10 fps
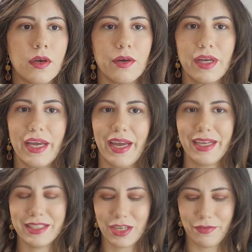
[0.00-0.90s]
Okay, I
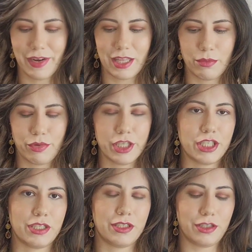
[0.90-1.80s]
had to go find the
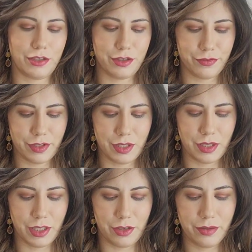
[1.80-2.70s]
brushes to use for the
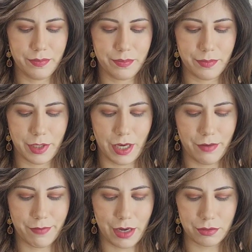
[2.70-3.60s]
glitter, but I
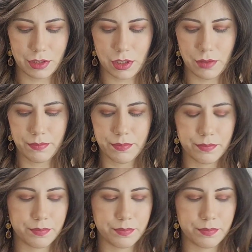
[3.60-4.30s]
found some.